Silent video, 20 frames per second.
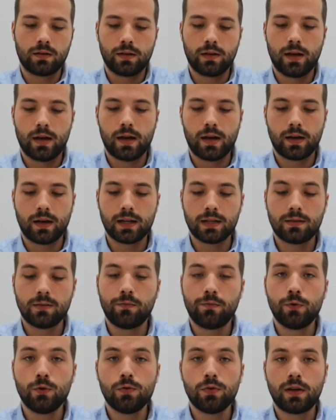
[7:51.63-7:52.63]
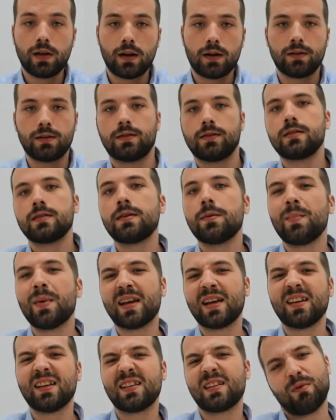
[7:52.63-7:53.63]
Yeah, I got some food colors to
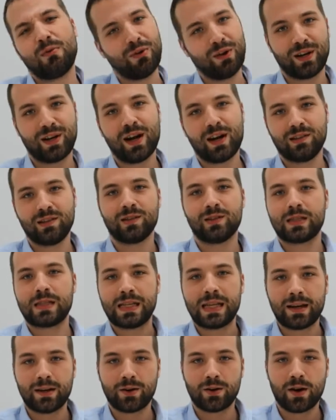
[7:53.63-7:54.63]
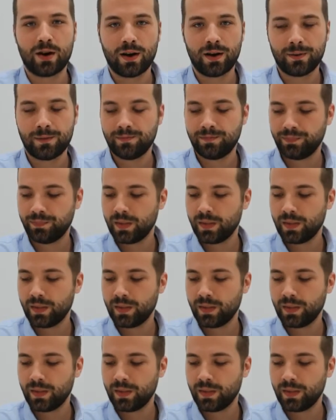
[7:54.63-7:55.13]
make it different colors later on.